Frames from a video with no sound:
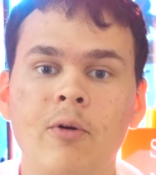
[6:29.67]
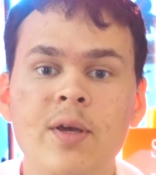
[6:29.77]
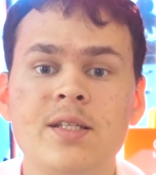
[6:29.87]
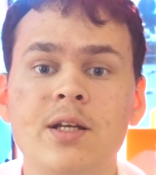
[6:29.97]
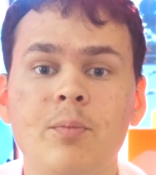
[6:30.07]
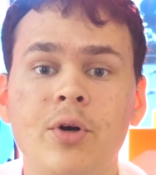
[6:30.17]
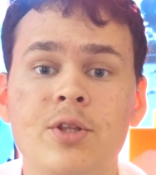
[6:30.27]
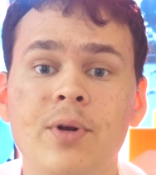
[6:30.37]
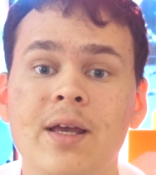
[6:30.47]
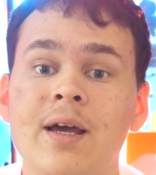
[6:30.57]
Reason number
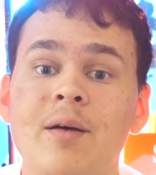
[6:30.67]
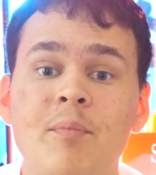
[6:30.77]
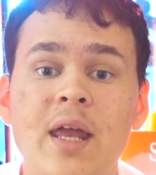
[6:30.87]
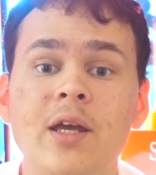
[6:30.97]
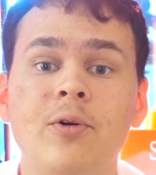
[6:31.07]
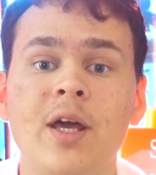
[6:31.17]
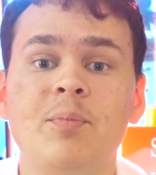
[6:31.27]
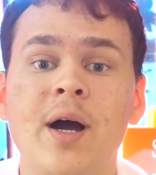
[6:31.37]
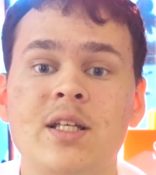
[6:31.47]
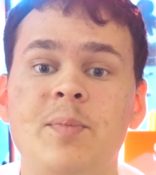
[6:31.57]
three, many
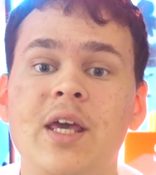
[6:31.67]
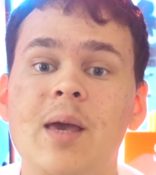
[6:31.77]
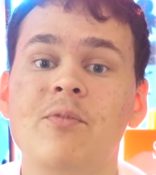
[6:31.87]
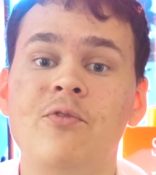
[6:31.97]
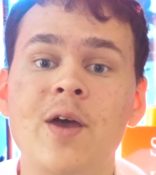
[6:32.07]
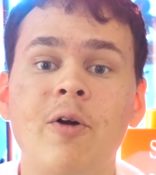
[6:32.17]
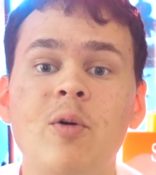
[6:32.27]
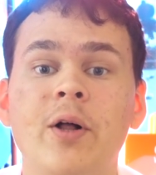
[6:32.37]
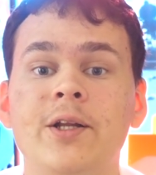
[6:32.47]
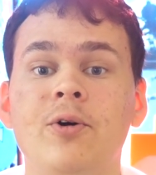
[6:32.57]
great minds became
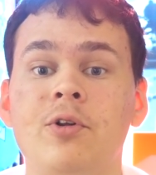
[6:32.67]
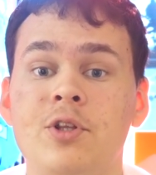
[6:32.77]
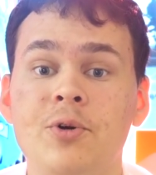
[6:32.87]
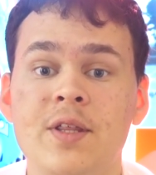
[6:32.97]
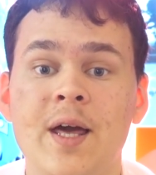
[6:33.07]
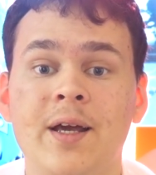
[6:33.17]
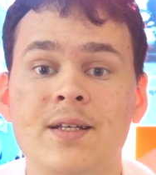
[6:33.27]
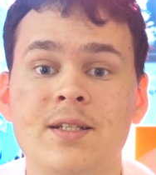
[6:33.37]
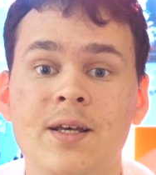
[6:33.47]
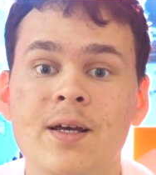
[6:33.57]
very well known through the
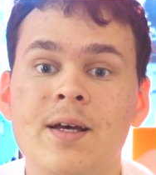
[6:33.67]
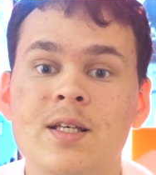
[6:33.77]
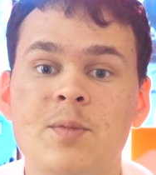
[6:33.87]
NXT.